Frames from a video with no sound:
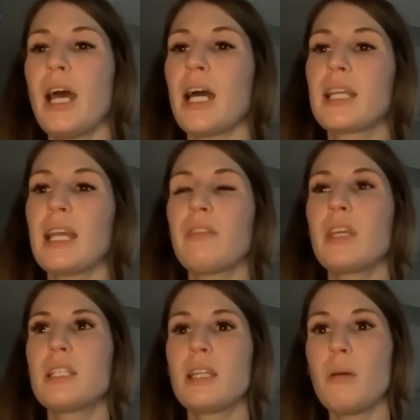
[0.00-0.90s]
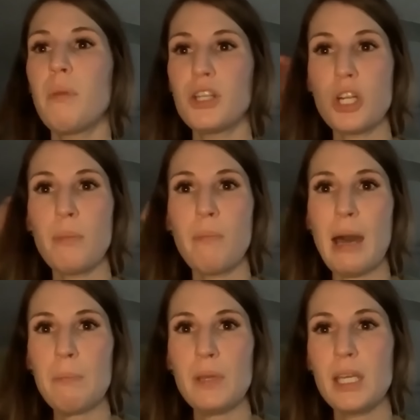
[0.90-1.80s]
Again, they did a bunch of
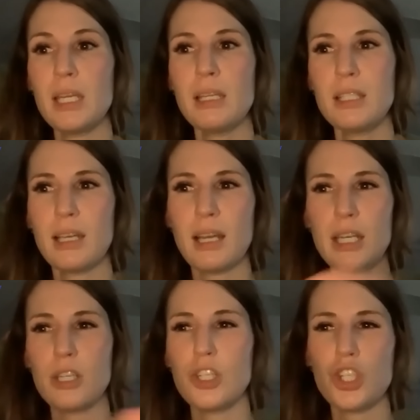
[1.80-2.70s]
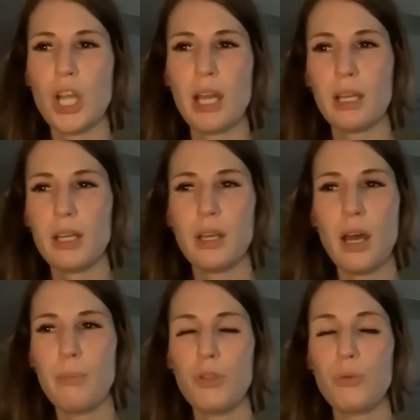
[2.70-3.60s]
mapping to kind of check
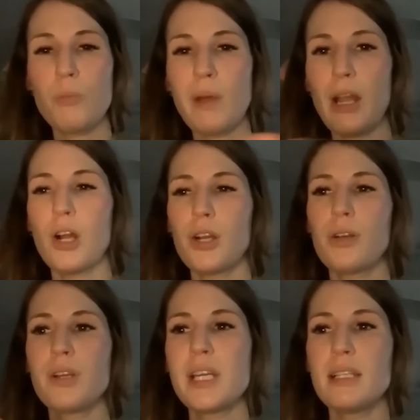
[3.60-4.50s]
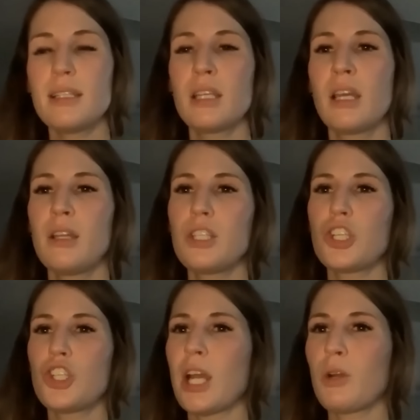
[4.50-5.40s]
um, through my arteries to
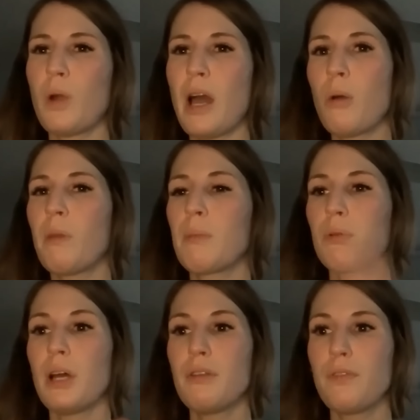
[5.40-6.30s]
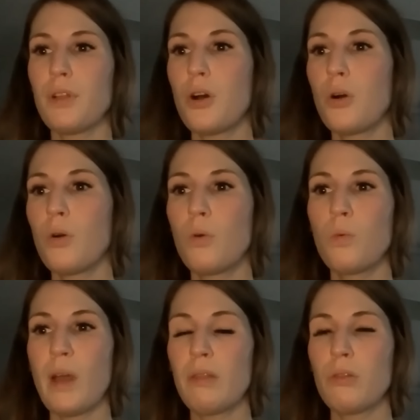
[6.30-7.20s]
check how my blood flow
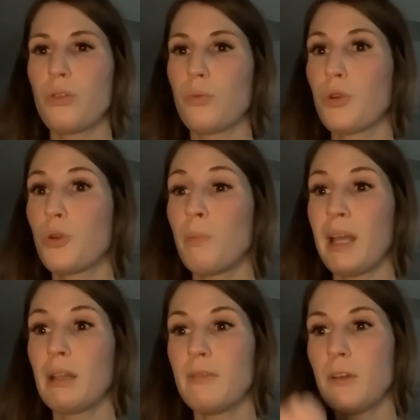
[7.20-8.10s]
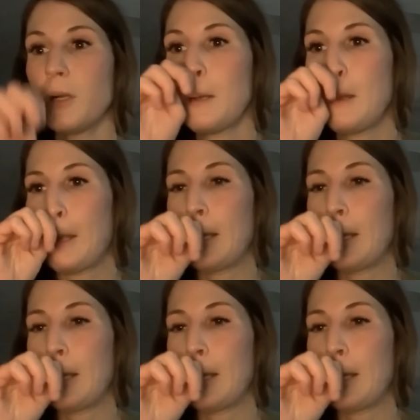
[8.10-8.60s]
went through my liver.